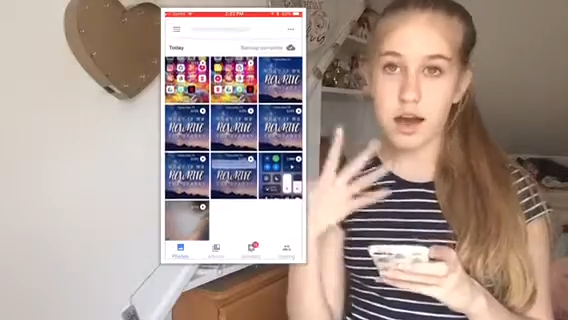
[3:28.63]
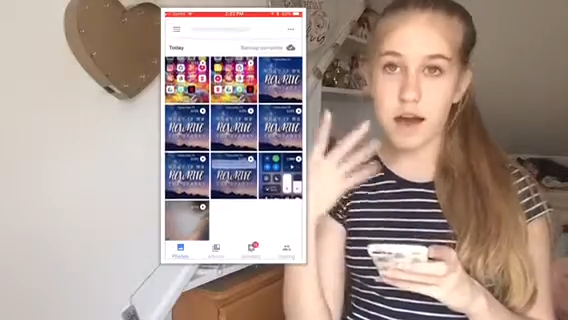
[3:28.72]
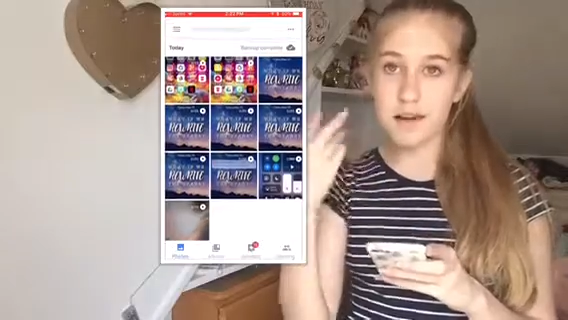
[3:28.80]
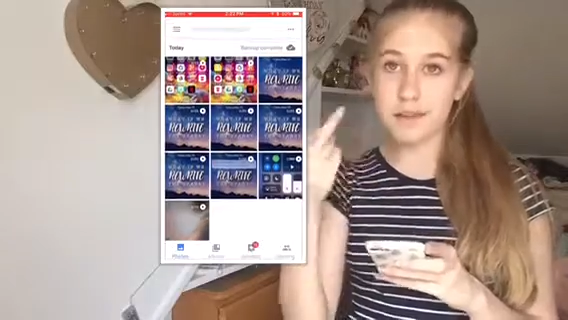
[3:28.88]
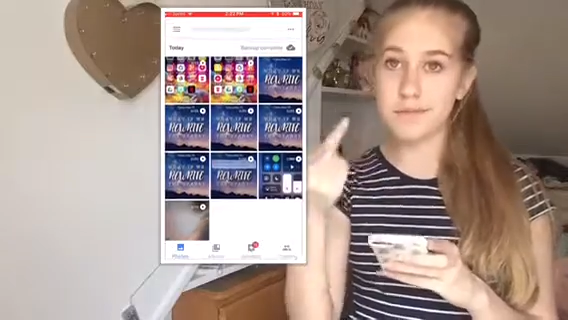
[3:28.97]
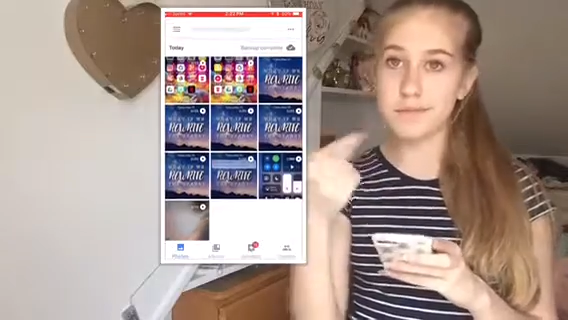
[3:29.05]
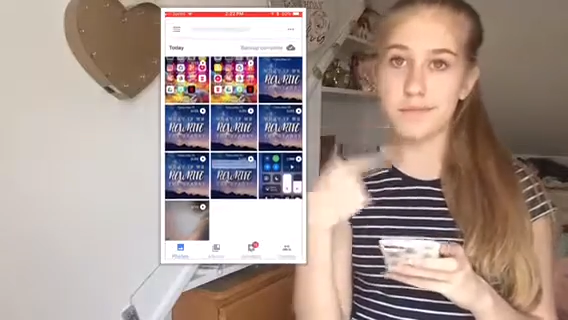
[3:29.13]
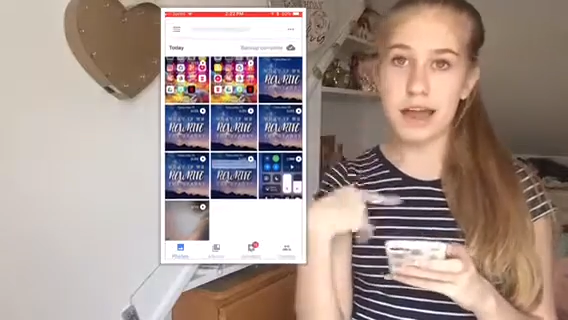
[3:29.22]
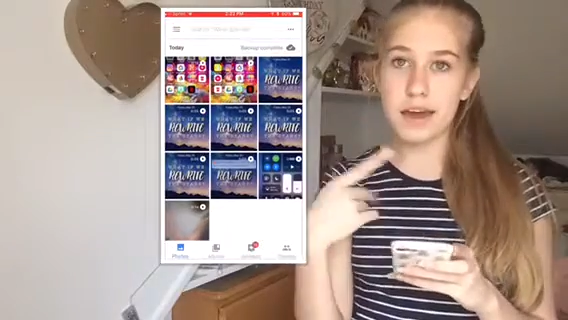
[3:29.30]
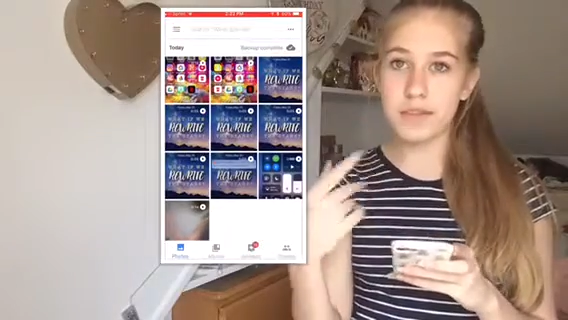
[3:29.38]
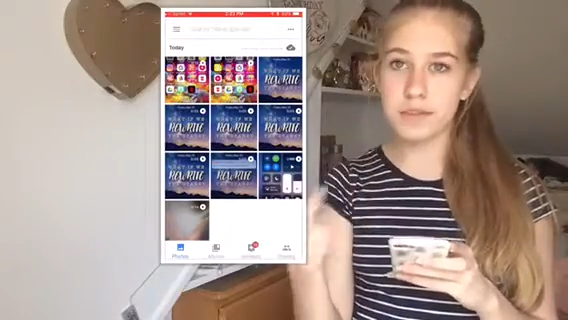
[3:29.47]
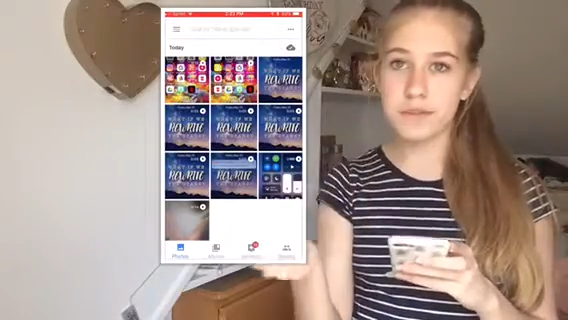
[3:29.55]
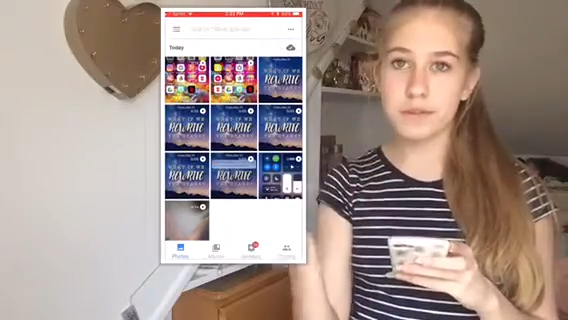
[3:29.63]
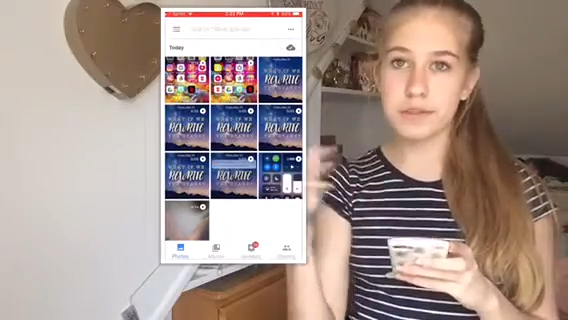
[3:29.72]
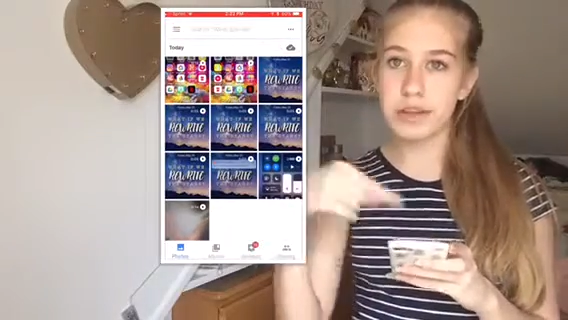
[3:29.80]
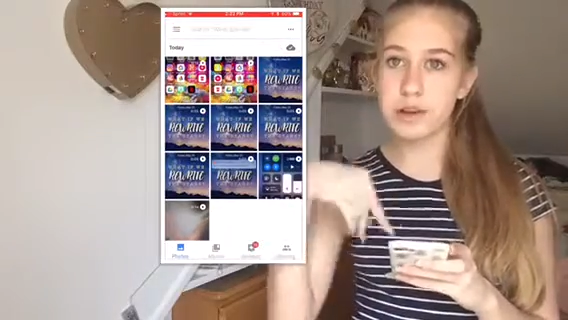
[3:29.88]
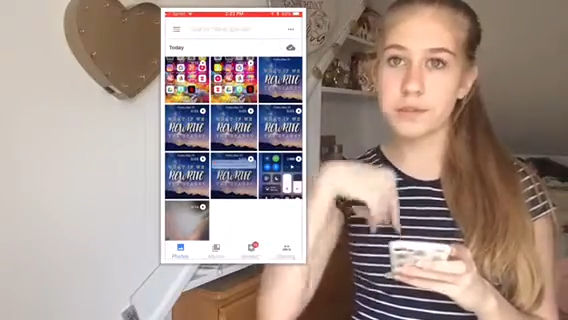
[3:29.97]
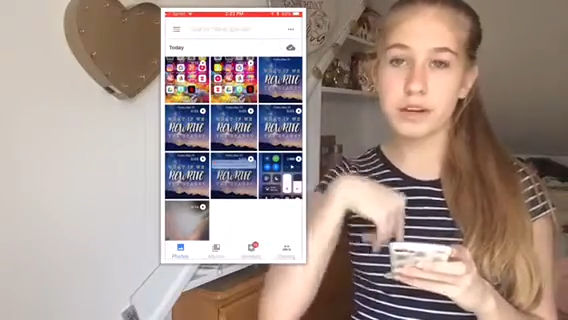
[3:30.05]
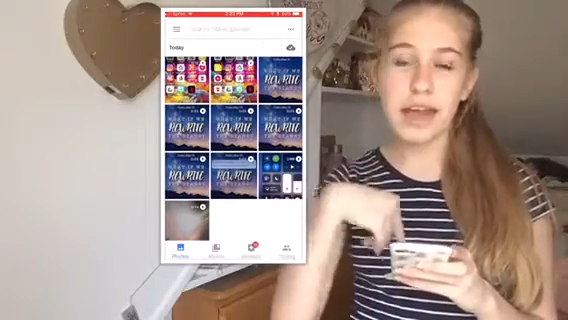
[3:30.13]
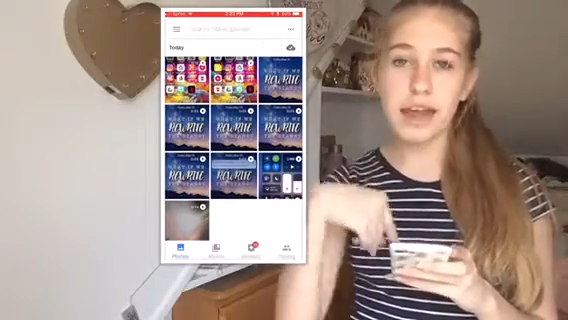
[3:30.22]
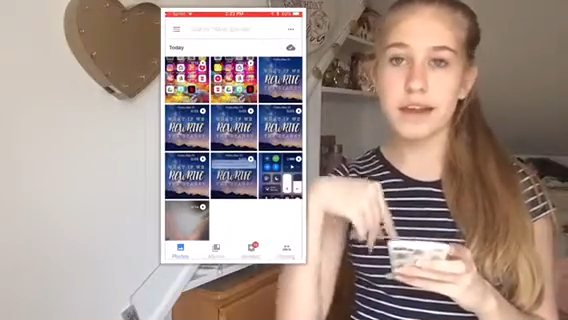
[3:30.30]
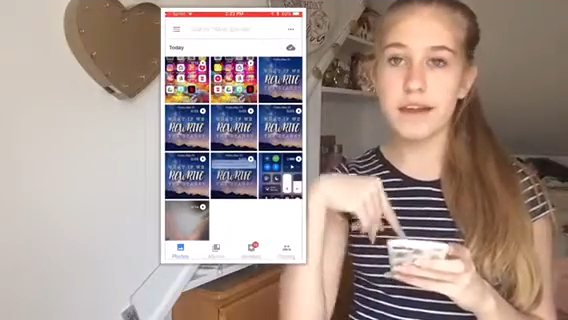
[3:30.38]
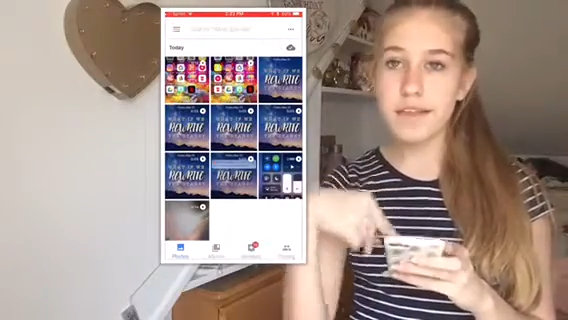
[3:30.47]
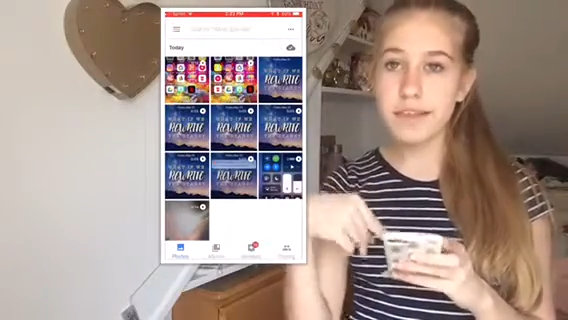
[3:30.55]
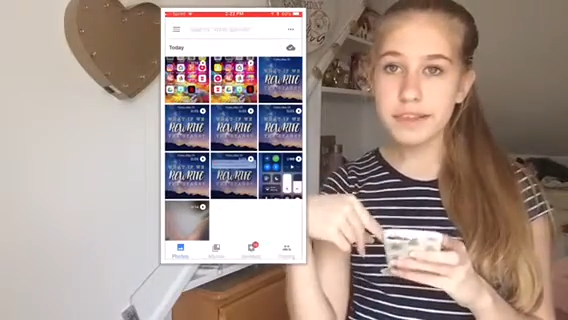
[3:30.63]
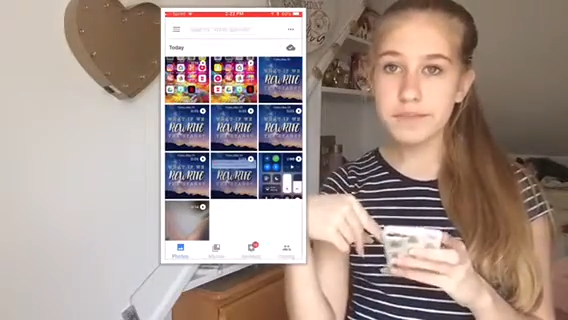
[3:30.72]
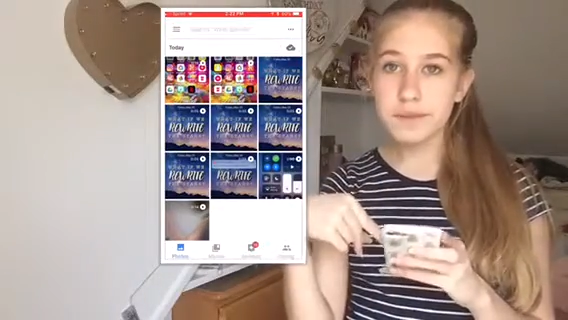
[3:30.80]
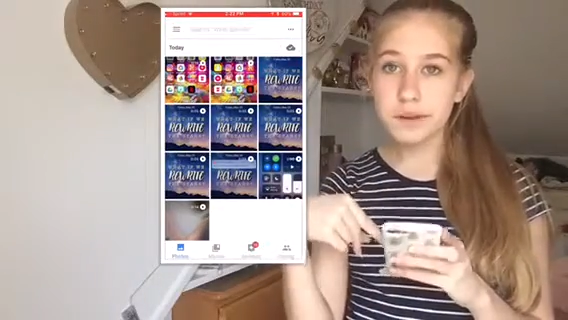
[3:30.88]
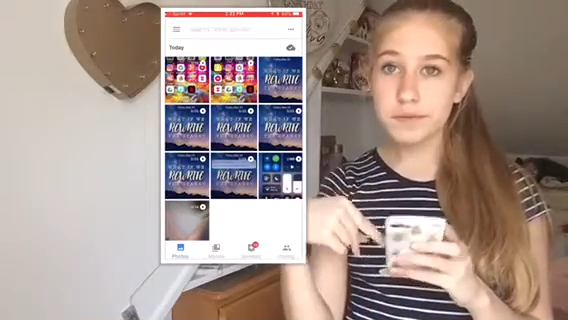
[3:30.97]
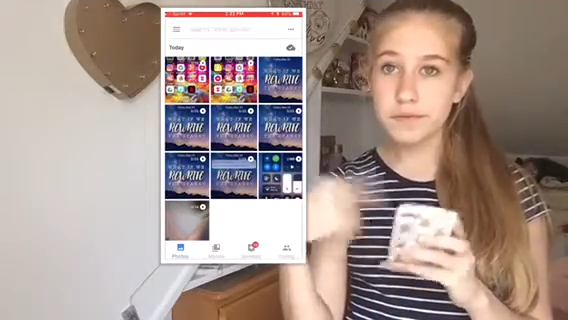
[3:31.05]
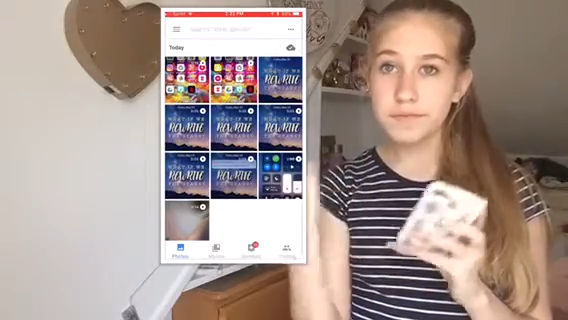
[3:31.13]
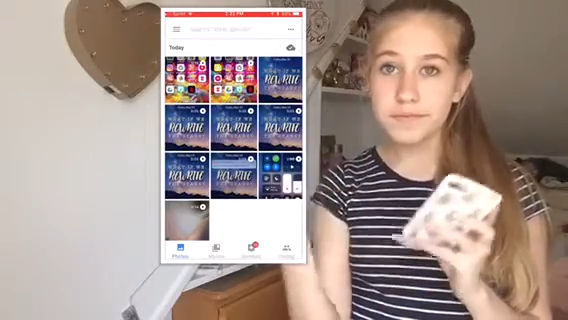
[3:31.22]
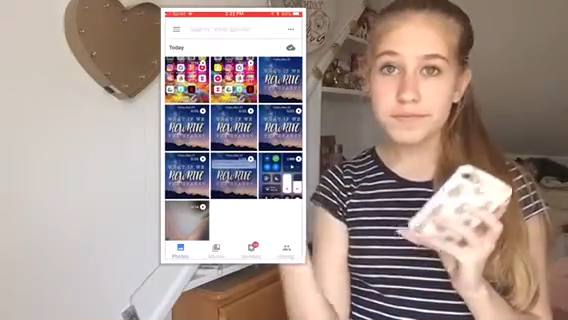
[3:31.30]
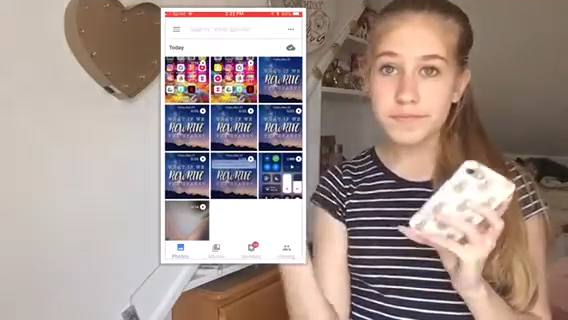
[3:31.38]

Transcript: on my other phone, then I'm gonna edit it on this phone.